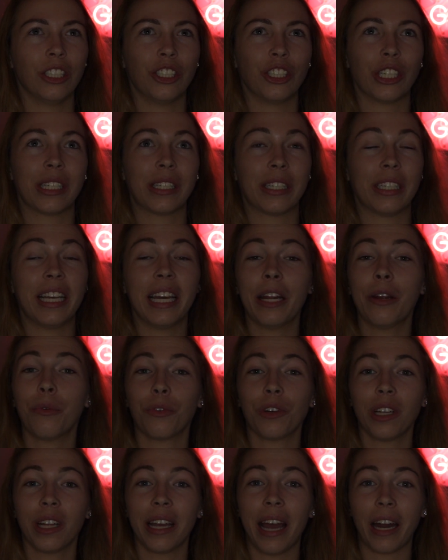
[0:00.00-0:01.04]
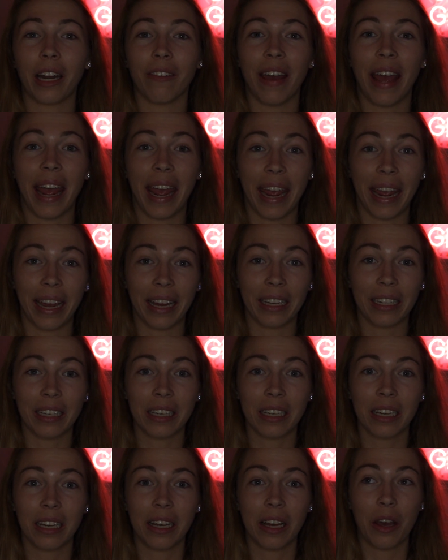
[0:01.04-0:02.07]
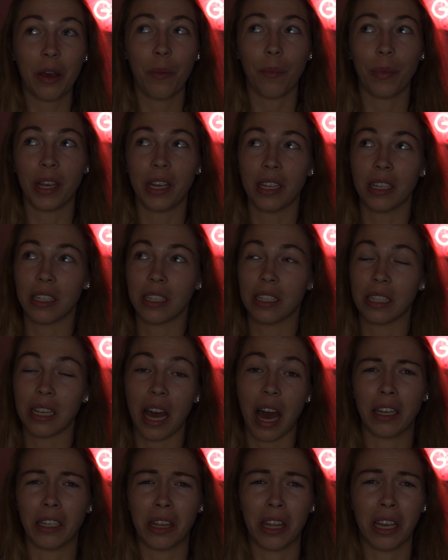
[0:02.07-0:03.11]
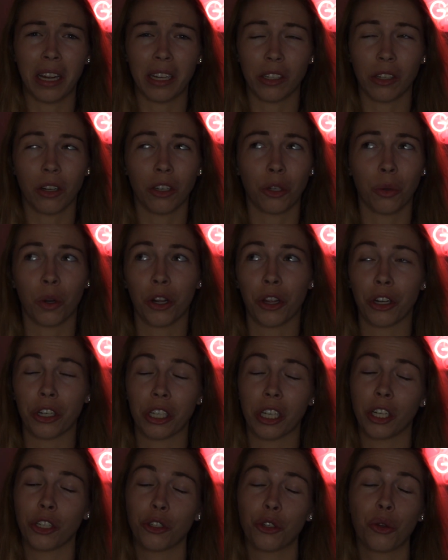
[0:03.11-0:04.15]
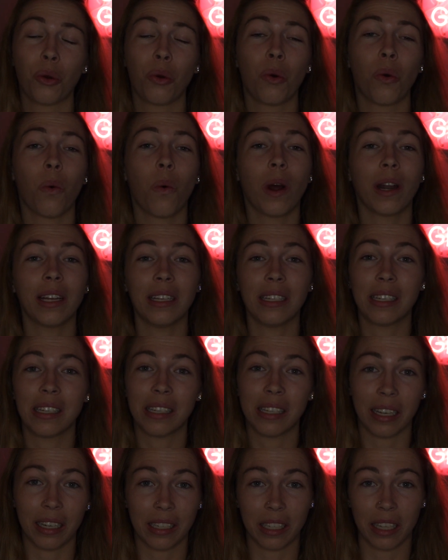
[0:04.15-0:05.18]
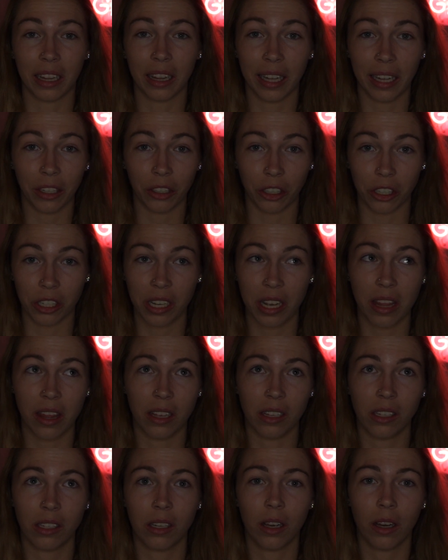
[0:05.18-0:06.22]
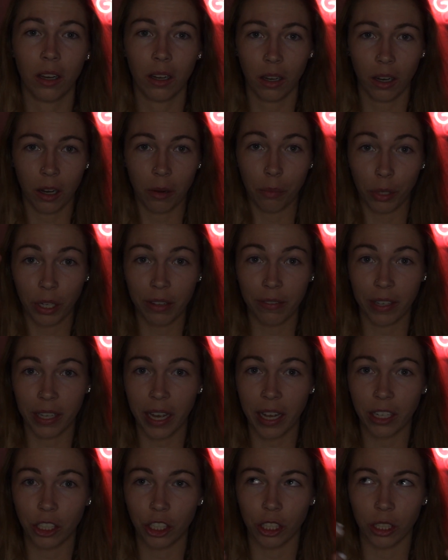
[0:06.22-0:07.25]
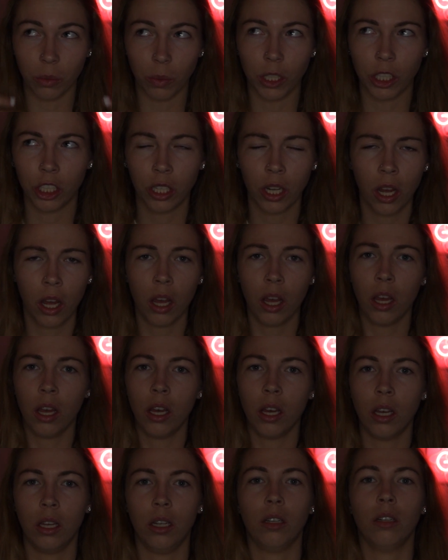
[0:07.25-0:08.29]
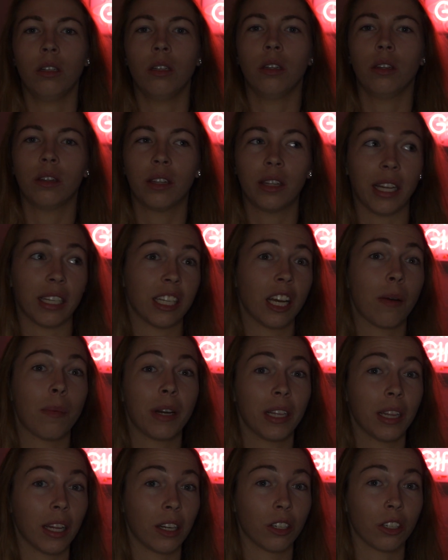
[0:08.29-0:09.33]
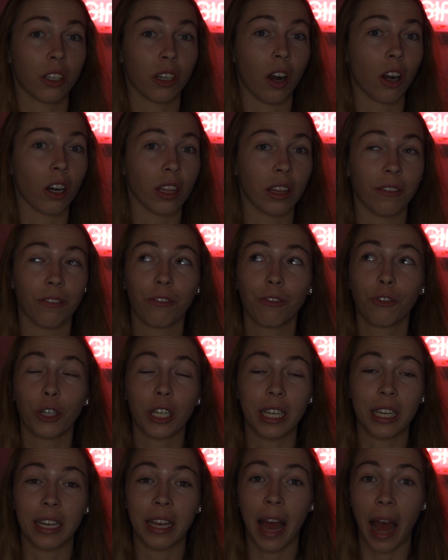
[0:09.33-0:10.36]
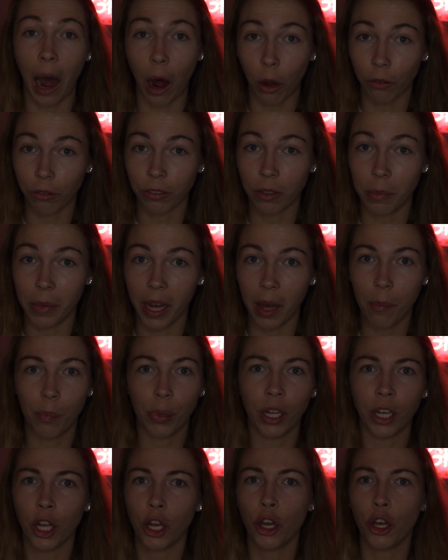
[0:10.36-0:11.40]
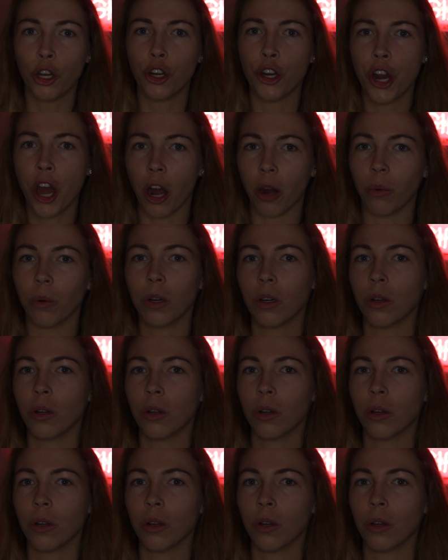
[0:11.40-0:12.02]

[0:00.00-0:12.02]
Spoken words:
just getting really out of hand, because I think I saw on Twitter there's like 26 letters in this abbreviation, which that's how many letters there are in the freaking alphabet, but no,